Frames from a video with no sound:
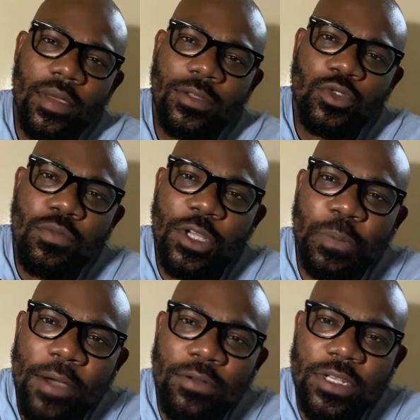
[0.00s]
Too
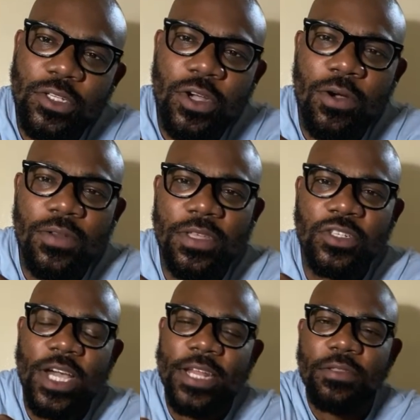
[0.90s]
much pounding talk on this
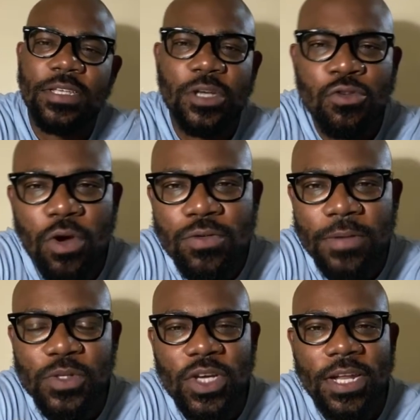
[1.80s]
channel. There's a
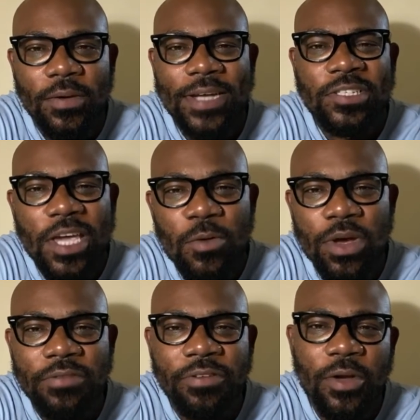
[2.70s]
grown-ups channel. I
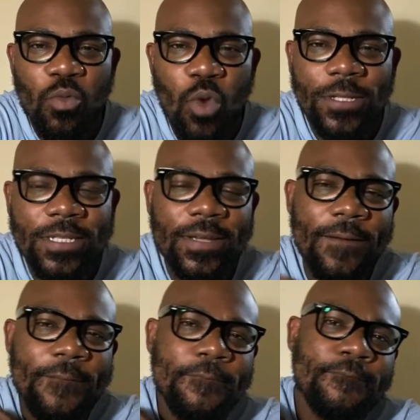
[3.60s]
say whatever I
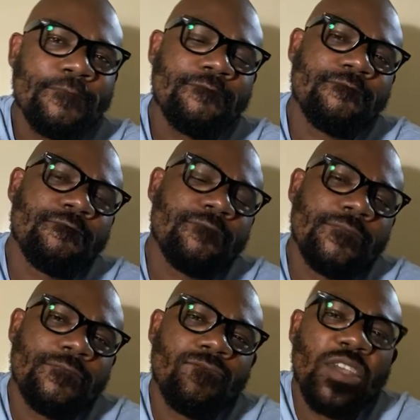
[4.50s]
want.
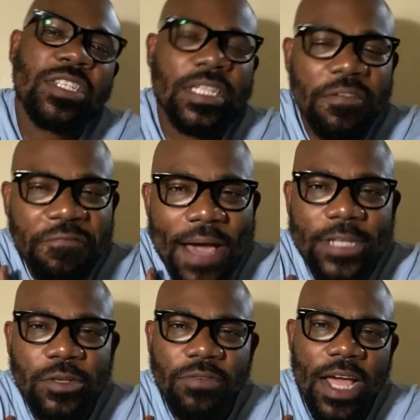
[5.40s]
These are the
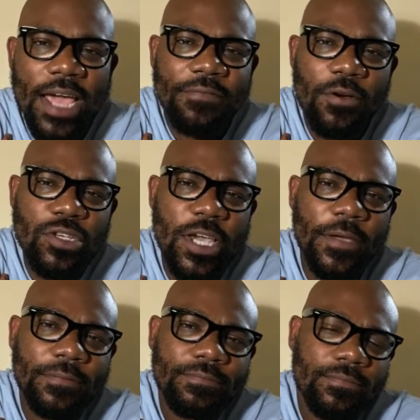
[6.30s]
facts of life on
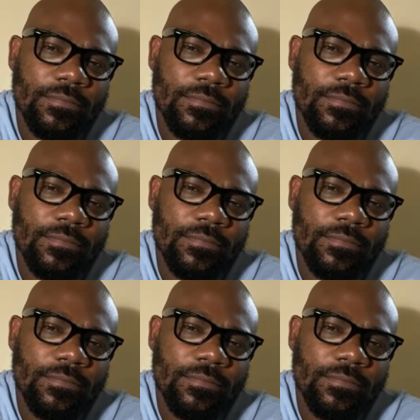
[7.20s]
here.